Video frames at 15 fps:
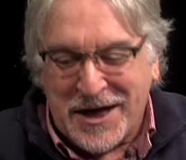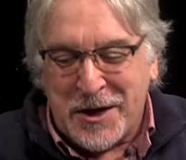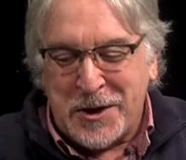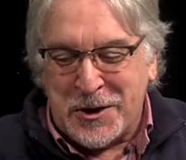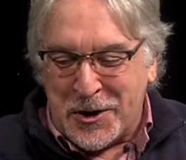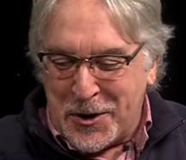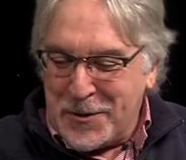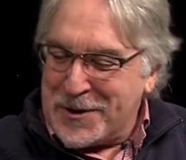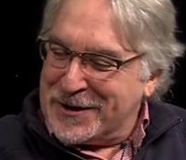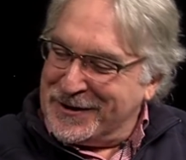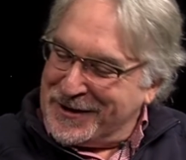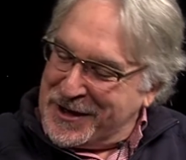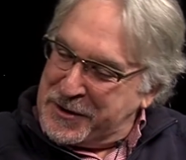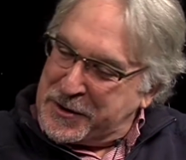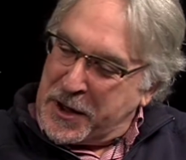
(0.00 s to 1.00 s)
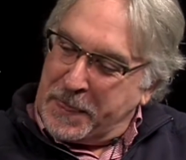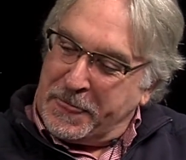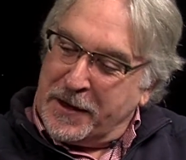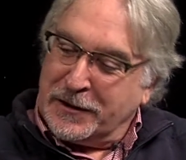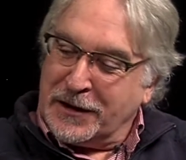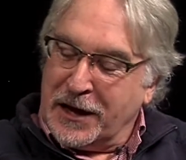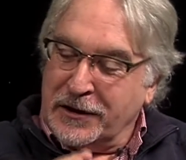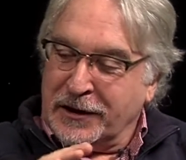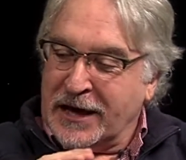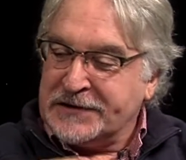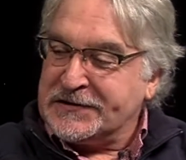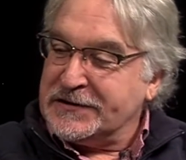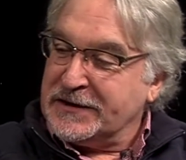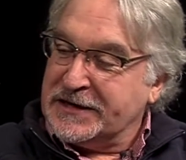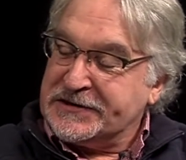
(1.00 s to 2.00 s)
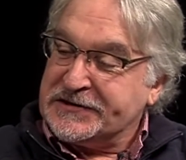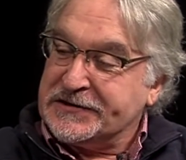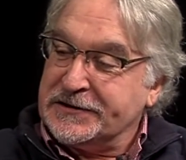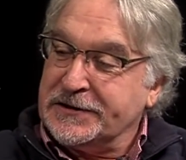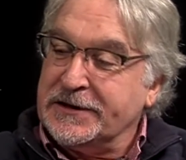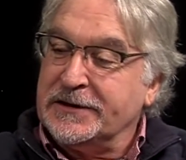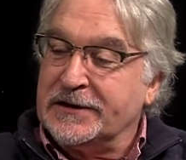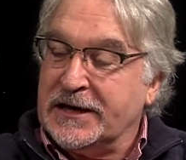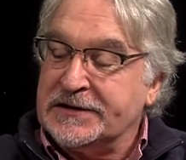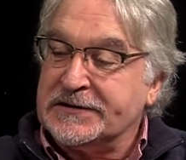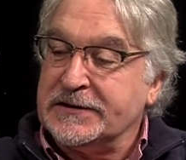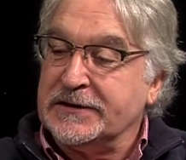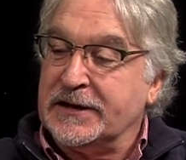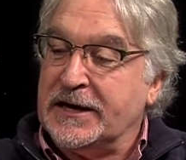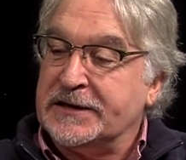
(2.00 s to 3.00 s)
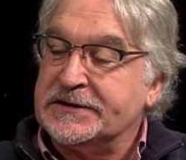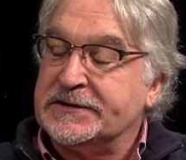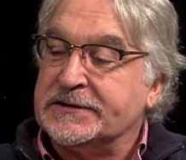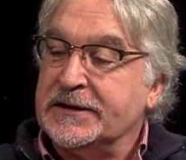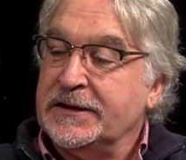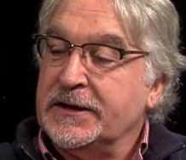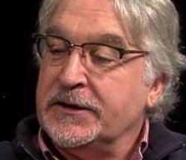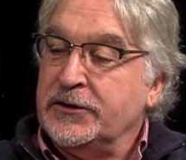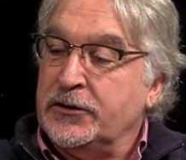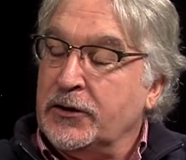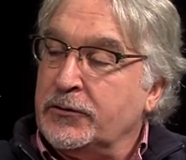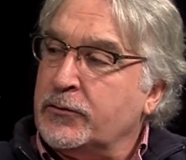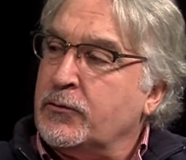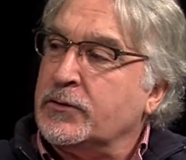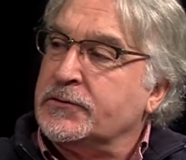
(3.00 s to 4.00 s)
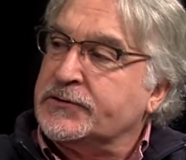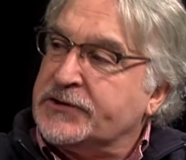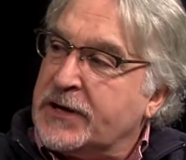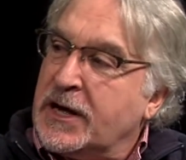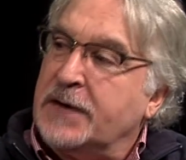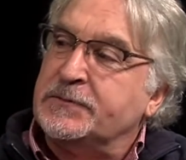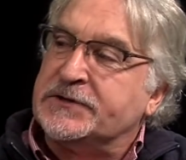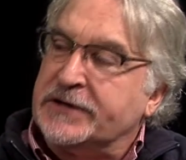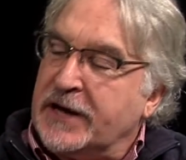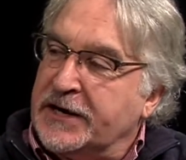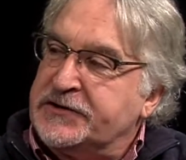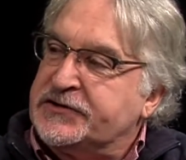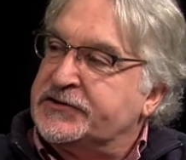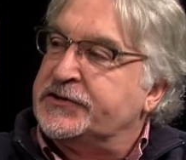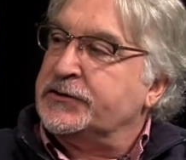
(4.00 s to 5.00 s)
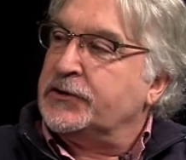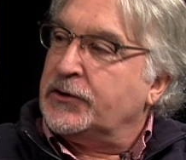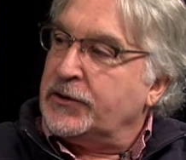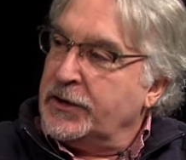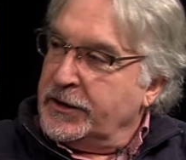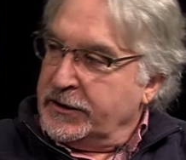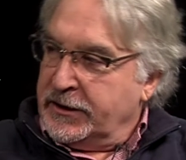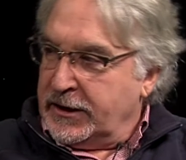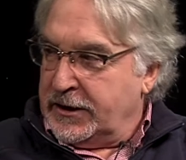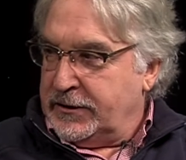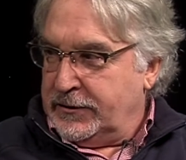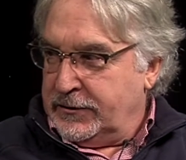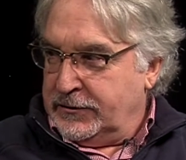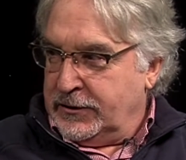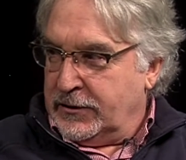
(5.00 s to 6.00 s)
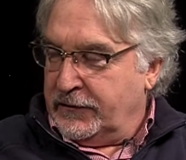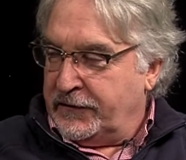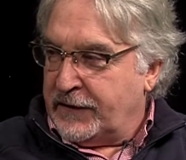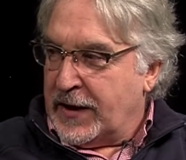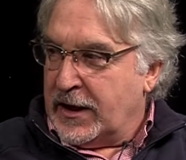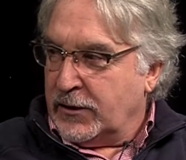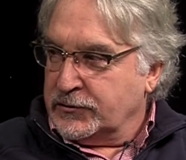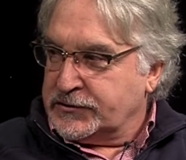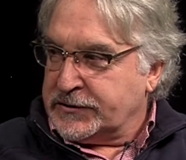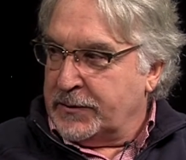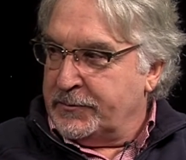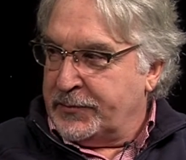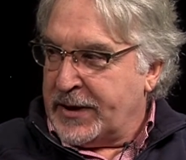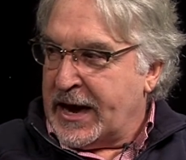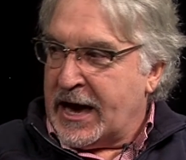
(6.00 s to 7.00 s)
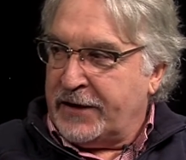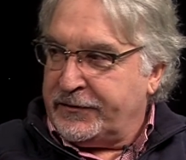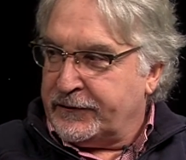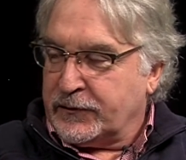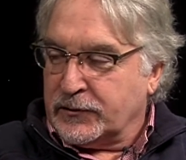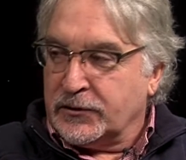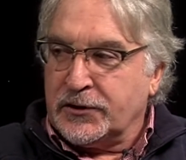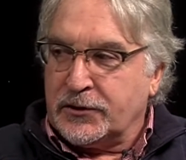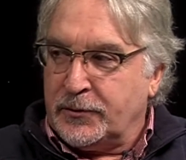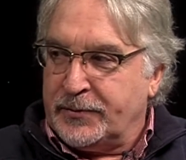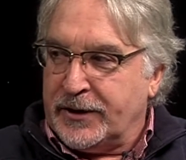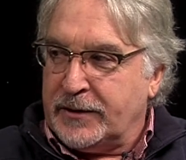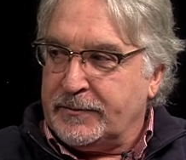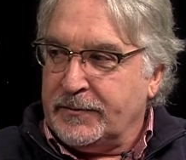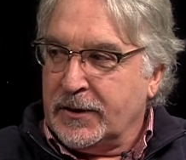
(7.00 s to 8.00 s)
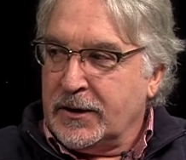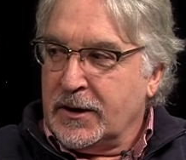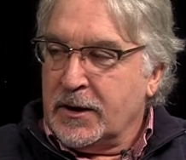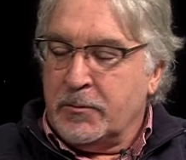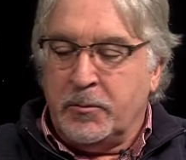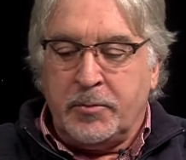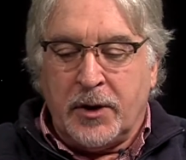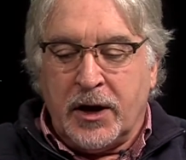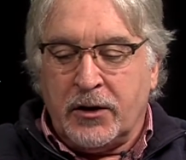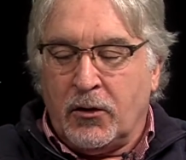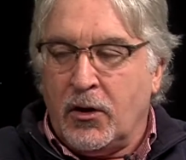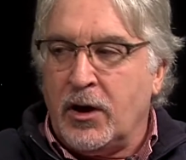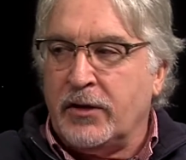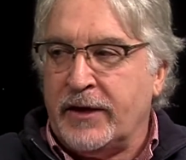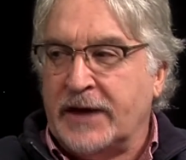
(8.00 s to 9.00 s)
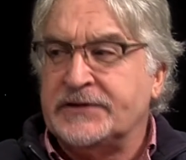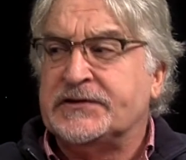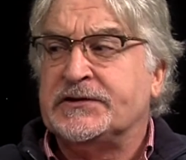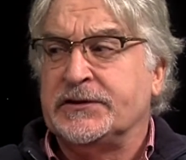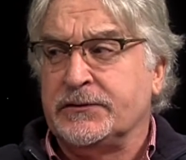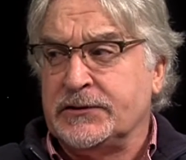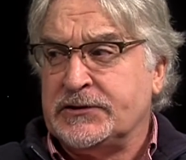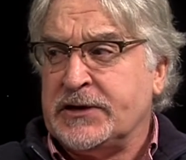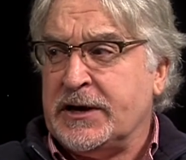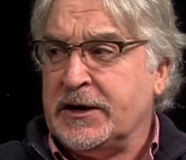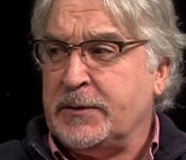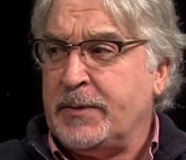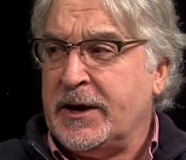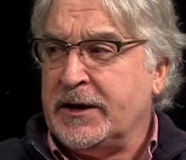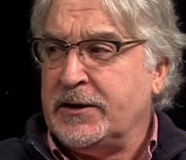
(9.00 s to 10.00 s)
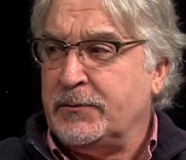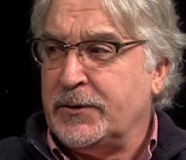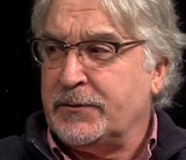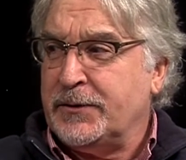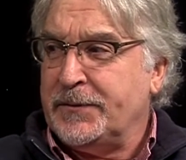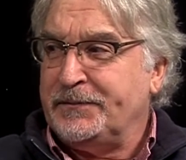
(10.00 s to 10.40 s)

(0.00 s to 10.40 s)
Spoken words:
it got less and less silly, less and less, there were times that I still get, follow some path for a little bit, but all that serious hanky-panky went away.